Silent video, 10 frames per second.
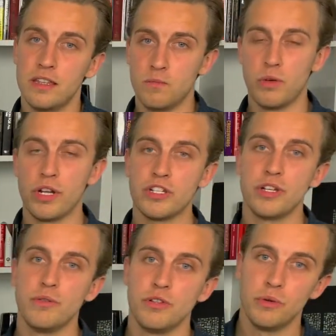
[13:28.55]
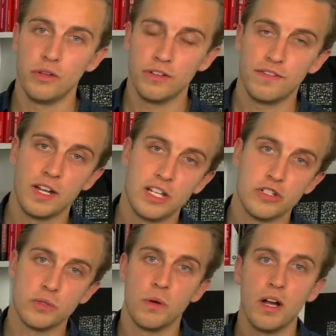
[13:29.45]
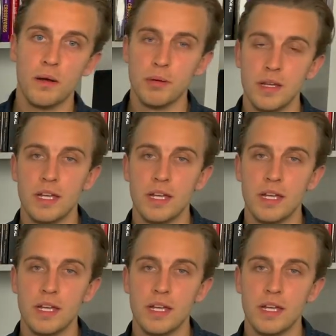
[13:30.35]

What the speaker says: what I showed you on the Financial Hub.